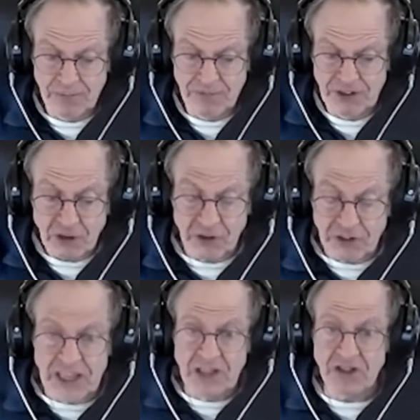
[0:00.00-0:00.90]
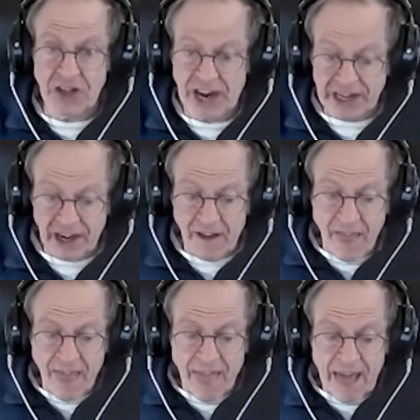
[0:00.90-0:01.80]
figures in China,
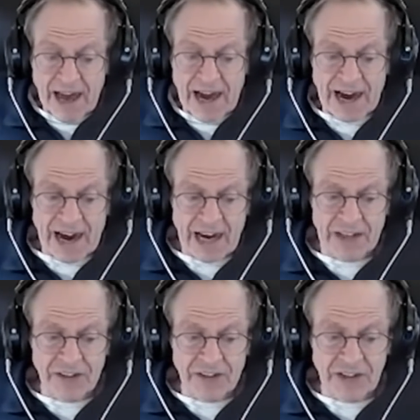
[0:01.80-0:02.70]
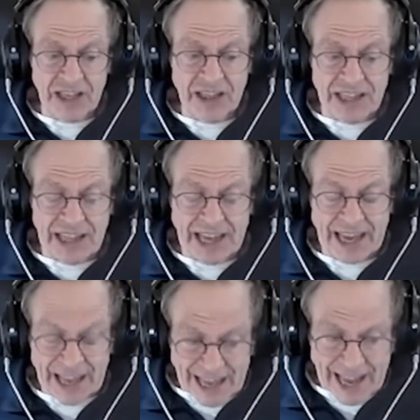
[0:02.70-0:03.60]
said
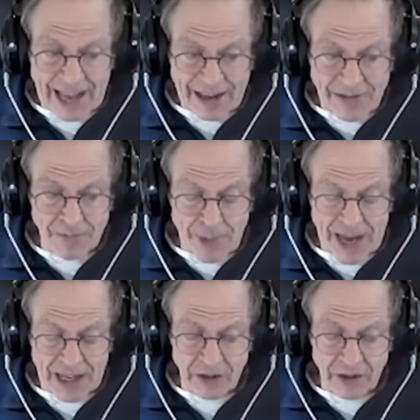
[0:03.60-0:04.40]
back in